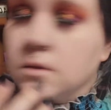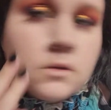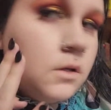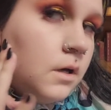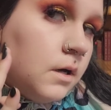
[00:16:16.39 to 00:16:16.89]

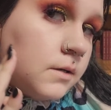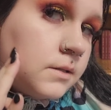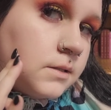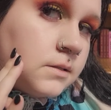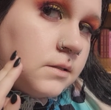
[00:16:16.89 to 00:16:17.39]

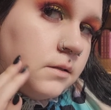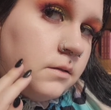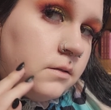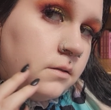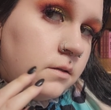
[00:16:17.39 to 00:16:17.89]
looks
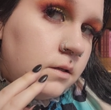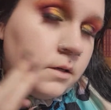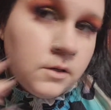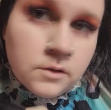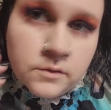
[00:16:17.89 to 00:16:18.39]

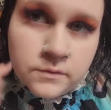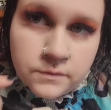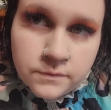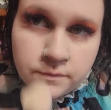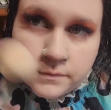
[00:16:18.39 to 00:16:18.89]

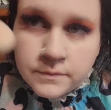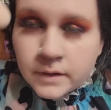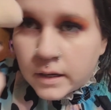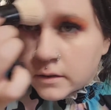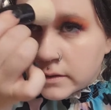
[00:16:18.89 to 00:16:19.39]

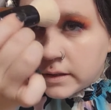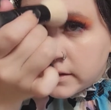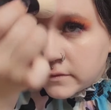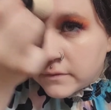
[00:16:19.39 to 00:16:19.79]
very,